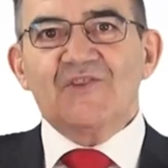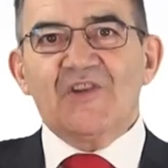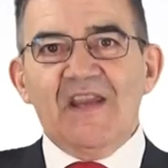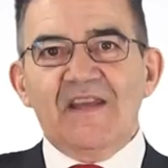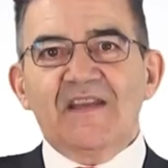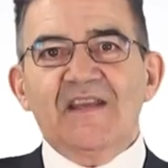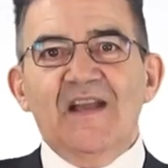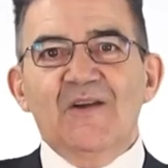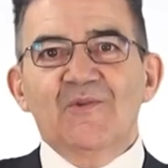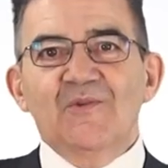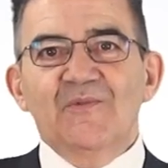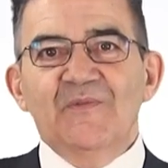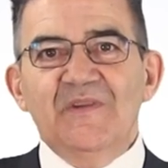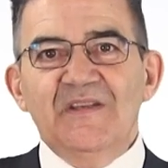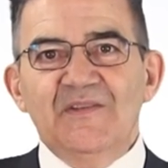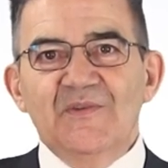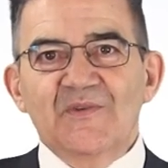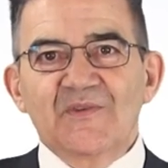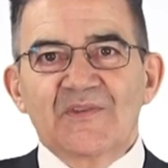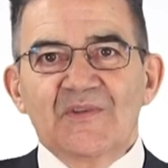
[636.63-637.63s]
Check our
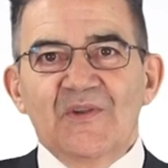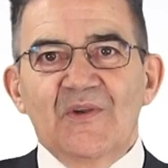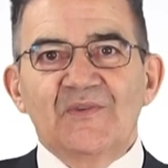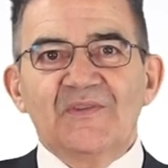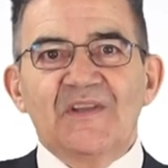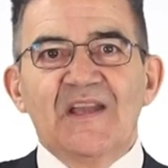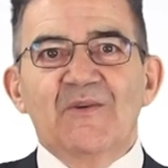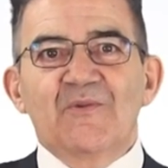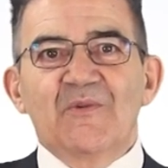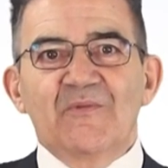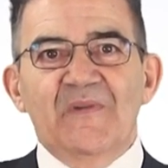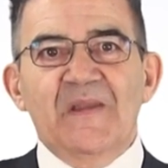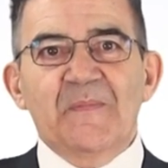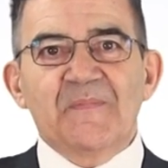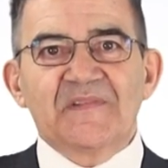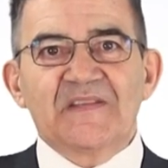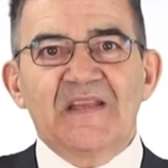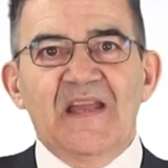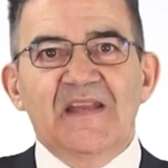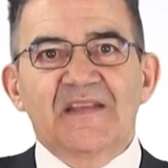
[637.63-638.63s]
videos on our
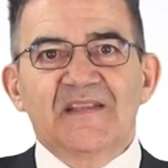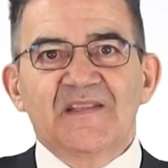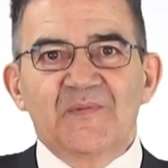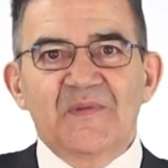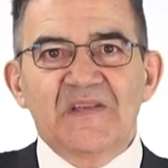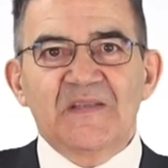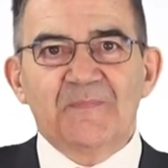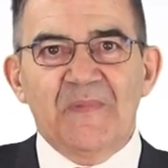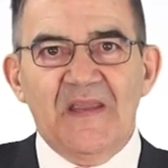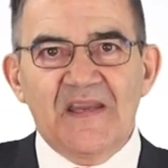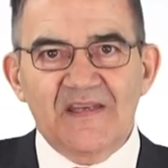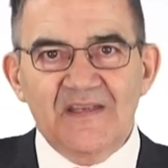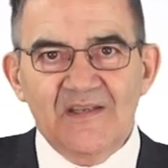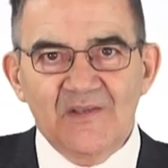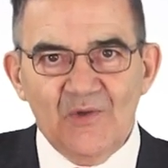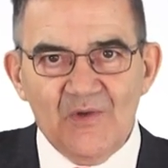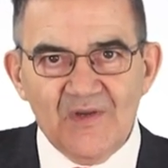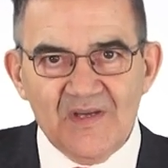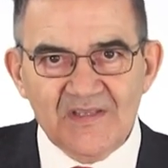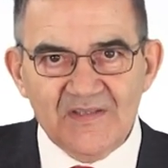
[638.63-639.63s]
website,
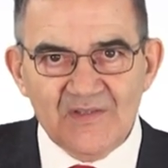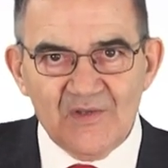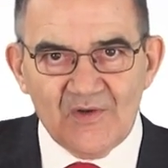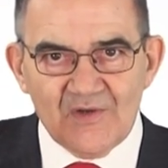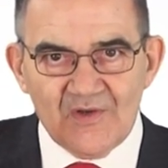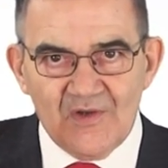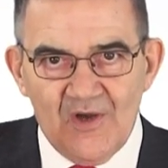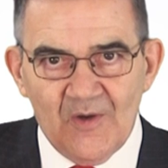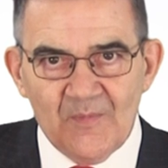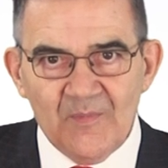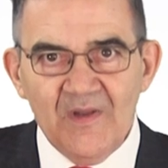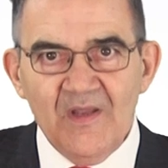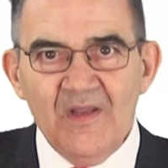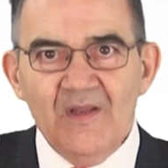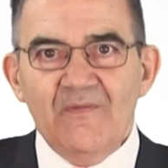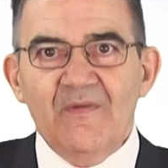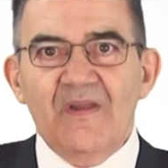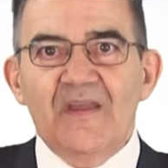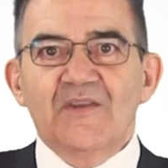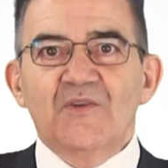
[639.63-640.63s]
SwissBankingLawyers.com,
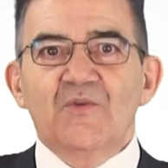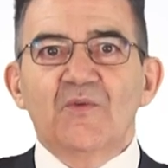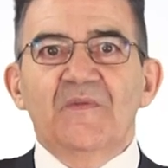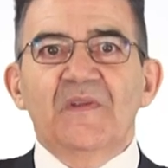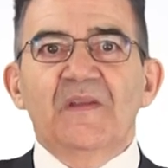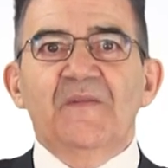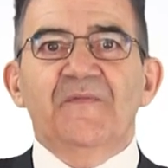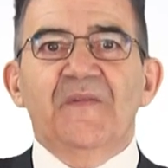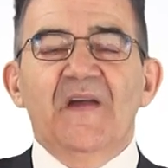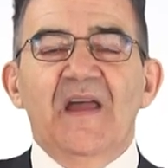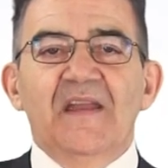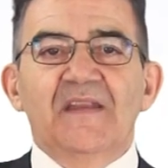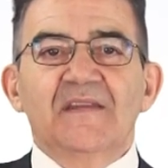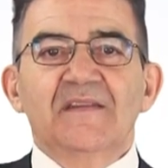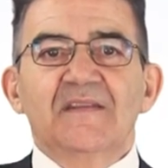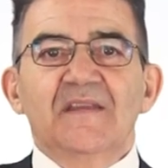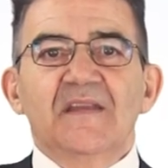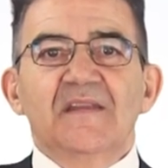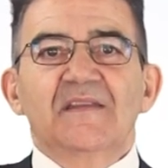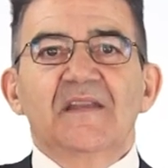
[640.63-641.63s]
where you will
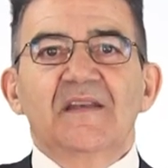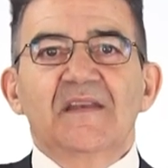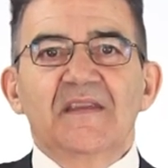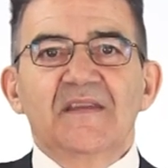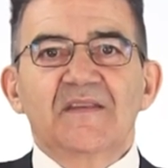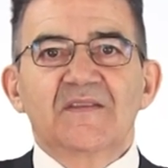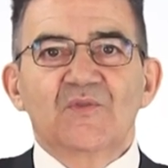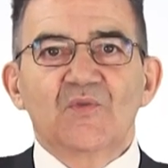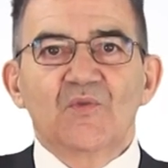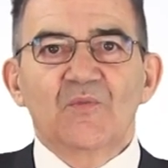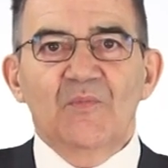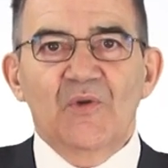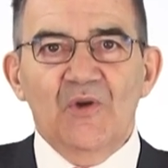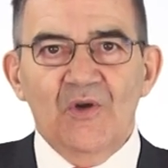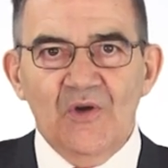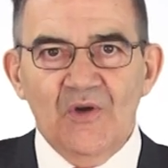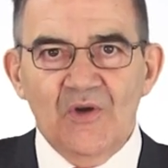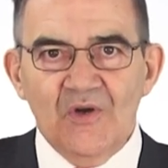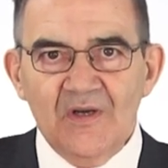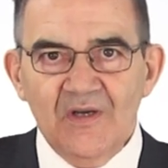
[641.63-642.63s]
find the links to
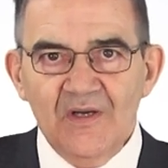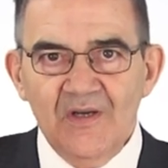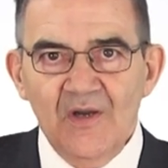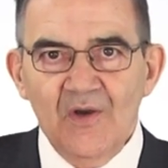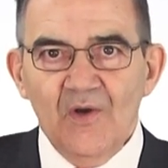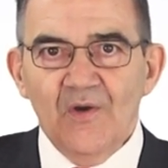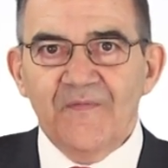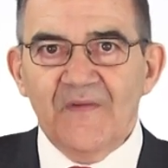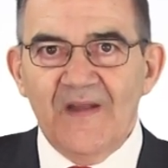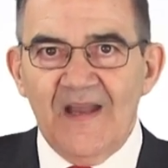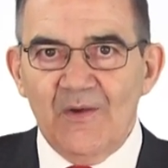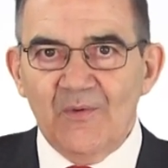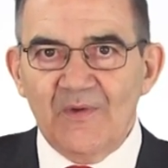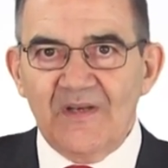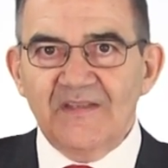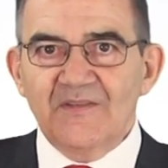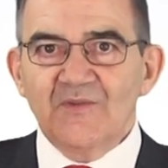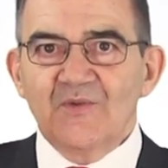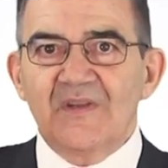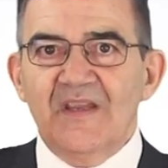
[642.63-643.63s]
more of
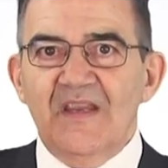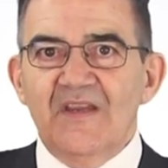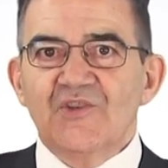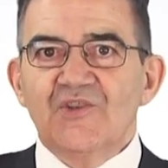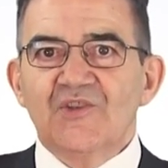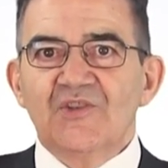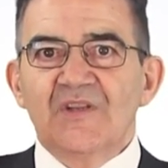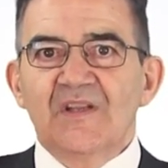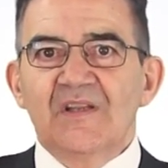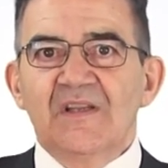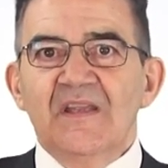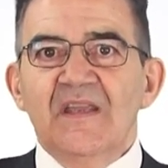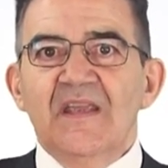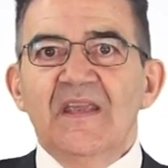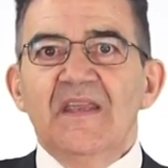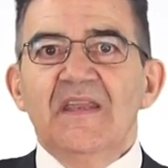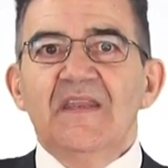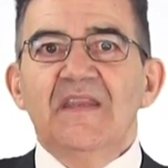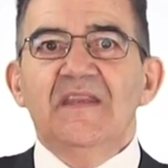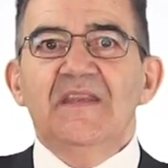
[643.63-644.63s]
our educational,
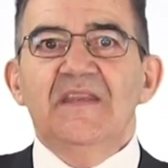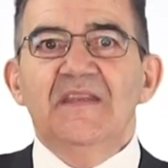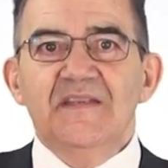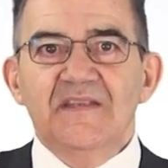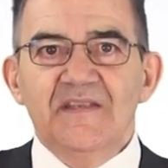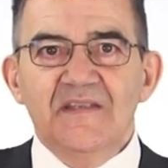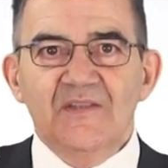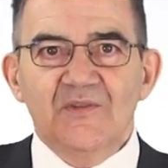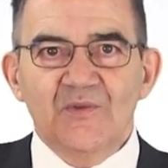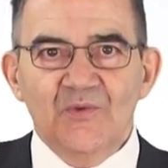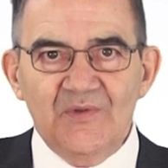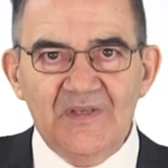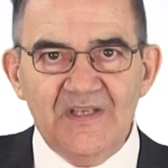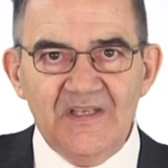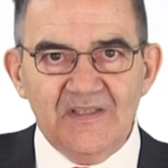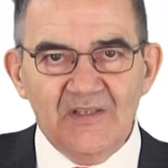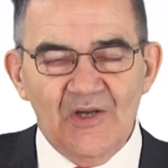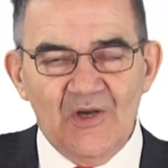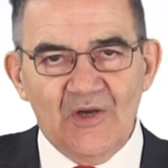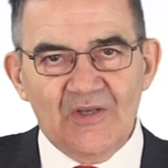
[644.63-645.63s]

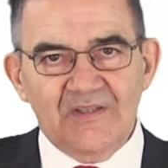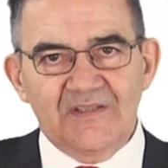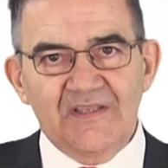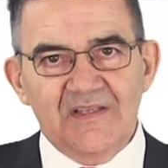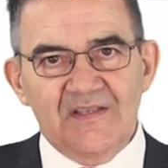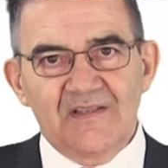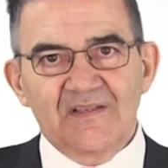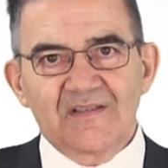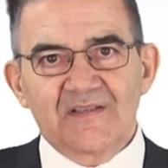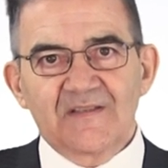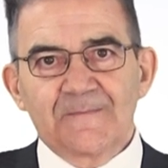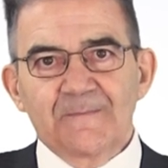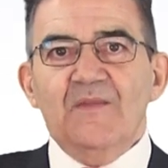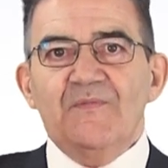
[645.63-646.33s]
easy-to-read articles.